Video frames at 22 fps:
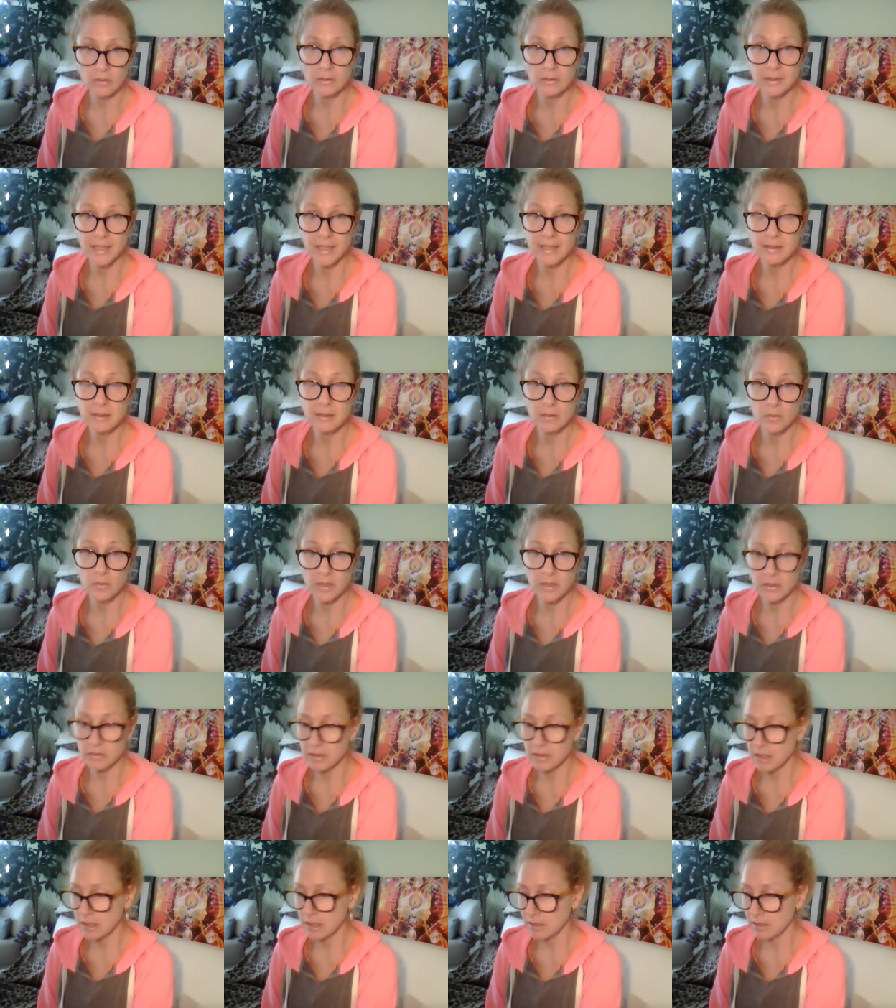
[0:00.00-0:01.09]
cold nights in the
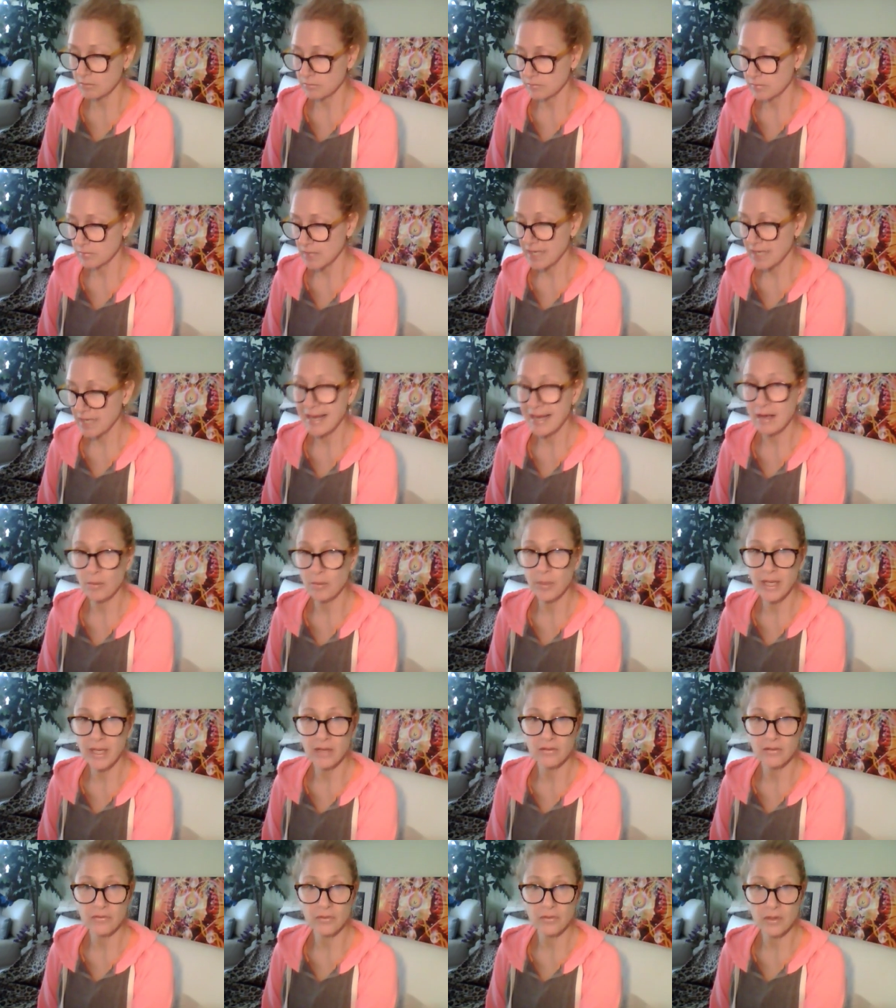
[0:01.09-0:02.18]
wintertime and how
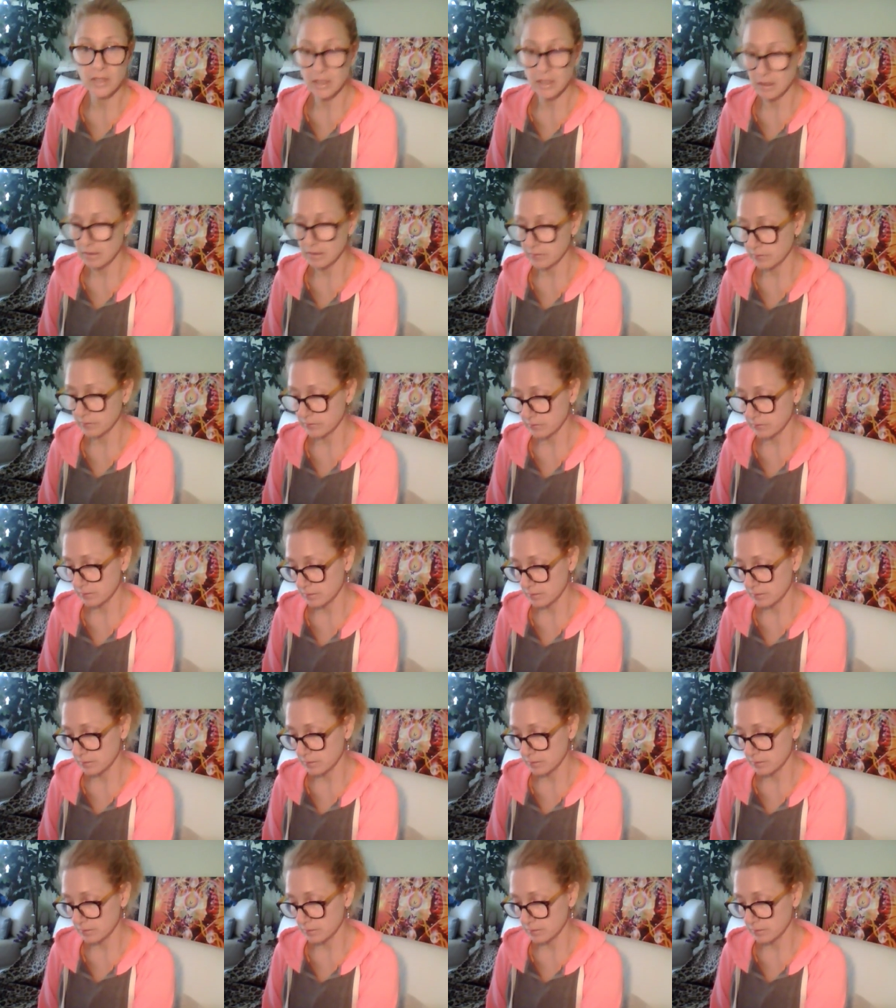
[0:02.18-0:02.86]
painful it is.